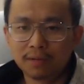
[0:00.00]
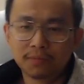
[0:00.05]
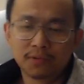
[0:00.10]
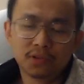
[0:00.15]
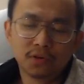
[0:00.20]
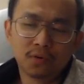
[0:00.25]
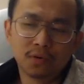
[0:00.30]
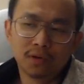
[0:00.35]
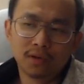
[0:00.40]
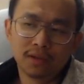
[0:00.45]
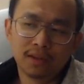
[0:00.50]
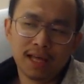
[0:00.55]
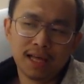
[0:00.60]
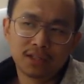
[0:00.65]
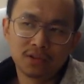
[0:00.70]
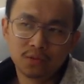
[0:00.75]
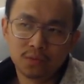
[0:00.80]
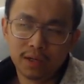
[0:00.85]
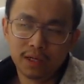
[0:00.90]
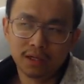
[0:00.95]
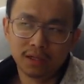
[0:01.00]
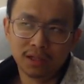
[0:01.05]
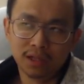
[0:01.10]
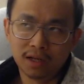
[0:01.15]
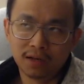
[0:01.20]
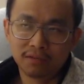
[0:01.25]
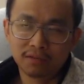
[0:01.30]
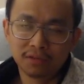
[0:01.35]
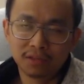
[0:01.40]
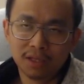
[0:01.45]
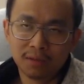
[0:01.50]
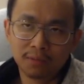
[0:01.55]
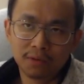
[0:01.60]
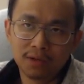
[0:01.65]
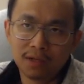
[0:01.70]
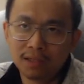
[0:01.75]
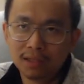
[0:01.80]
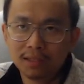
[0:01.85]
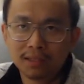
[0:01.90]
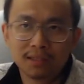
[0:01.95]
So that's why a lot of the time you
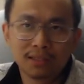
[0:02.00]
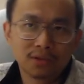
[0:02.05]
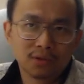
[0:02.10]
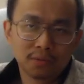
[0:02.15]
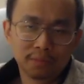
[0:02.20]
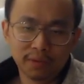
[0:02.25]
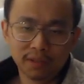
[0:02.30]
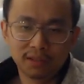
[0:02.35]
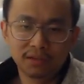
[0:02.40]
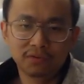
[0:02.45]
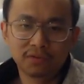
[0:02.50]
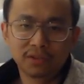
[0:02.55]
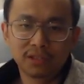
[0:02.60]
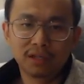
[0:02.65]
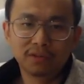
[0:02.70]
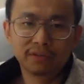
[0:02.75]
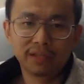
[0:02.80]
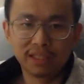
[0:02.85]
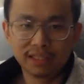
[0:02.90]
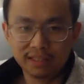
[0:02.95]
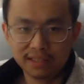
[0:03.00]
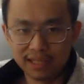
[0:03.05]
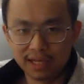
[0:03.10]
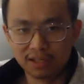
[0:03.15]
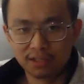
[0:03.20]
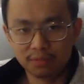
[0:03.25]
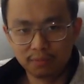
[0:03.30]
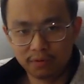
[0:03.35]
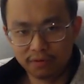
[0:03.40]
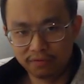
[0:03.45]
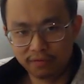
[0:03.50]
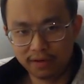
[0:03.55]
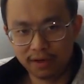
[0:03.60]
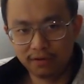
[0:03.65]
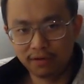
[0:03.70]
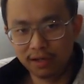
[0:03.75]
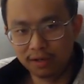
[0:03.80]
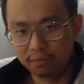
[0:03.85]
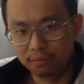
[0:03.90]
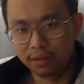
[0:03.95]
can listen to a bunch of stuff that sounds
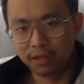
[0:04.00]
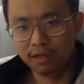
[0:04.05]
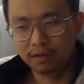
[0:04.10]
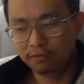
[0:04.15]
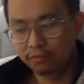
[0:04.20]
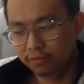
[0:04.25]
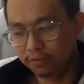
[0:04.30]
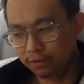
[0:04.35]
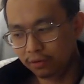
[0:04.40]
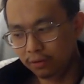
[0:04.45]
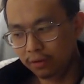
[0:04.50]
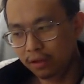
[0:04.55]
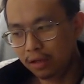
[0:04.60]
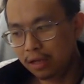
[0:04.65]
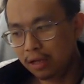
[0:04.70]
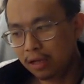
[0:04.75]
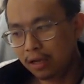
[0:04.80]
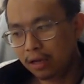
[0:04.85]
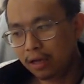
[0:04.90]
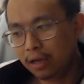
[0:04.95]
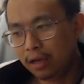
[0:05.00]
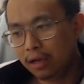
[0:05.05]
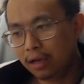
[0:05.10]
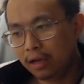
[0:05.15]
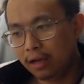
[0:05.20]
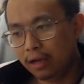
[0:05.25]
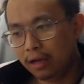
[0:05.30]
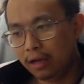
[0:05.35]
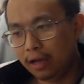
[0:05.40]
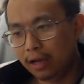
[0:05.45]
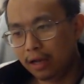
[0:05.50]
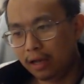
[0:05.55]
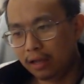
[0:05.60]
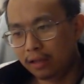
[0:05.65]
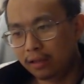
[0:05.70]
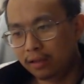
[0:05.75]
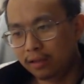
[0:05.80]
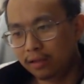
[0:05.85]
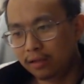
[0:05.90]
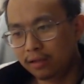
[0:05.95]
profound and meaningful,
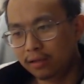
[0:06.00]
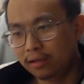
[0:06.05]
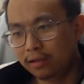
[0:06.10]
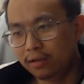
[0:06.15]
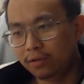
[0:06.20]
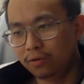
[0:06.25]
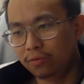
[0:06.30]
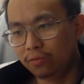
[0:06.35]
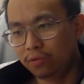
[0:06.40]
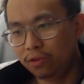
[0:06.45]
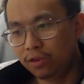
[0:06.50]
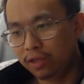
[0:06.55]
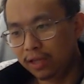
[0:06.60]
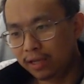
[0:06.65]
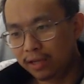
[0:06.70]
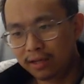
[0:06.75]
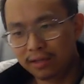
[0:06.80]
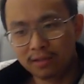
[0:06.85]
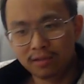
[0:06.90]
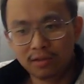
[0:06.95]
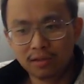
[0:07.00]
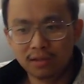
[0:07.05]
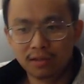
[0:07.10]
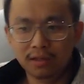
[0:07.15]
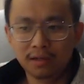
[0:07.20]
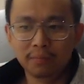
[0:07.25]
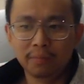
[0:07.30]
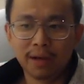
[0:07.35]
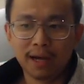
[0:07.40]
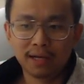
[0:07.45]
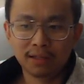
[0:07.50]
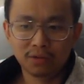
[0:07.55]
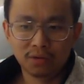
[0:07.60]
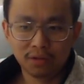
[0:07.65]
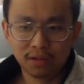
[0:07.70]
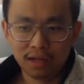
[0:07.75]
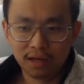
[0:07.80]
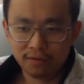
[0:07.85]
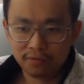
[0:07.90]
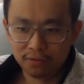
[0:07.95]
and then you think it's going to impact your
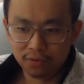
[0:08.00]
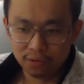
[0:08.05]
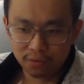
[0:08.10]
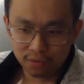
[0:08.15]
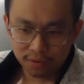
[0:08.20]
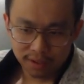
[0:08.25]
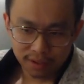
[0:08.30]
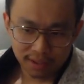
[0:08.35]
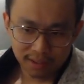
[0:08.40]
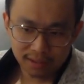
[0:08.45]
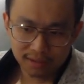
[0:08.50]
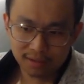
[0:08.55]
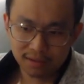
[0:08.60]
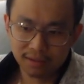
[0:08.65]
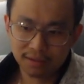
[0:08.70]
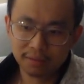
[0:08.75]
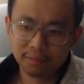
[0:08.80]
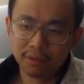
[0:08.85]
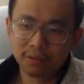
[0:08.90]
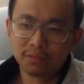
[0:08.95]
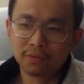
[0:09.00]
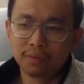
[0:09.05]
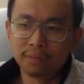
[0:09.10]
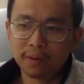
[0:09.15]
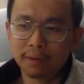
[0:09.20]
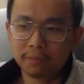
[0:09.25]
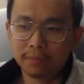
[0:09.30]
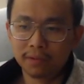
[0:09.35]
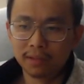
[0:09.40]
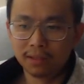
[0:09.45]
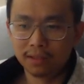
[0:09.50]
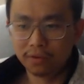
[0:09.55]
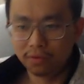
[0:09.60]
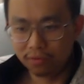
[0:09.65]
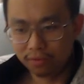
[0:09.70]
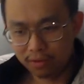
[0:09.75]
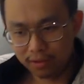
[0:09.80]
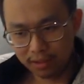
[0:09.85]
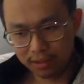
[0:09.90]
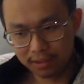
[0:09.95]
life, or you think it's going to be remembered, you
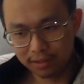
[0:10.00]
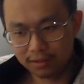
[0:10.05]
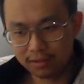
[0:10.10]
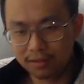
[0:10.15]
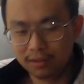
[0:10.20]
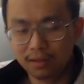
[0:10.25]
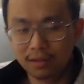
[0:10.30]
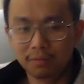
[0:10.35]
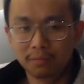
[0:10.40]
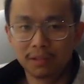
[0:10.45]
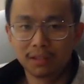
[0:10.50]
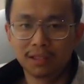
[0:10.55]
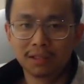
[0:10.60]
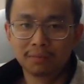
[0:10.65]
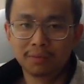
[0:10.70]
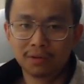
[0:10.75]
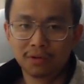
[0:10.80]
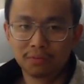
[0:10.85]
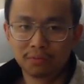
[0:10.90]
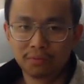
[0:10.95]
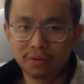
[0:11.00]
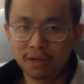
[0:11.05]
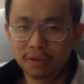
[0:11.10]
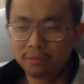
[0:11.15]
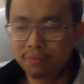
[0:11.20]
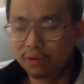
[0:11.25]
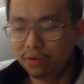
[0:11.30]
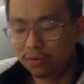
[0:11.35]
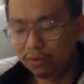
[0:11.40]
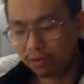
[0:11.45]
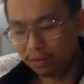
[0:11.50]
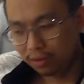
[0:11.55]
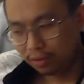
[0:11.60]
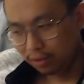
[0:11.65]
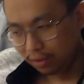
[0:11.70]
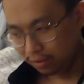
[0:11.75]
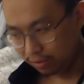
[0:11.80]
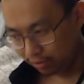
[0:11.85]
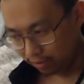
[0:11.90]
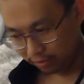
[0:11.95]
think it's going to be deep in your brain, but
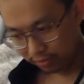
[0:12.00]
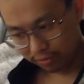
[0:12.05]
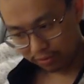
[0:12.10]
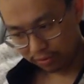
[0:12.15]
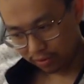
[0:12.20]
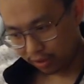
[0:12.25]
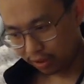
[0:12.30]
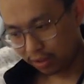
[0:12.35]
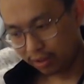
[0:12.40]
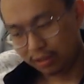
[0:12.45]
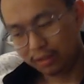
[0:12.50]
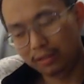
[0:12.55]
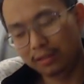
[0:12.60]
it's not.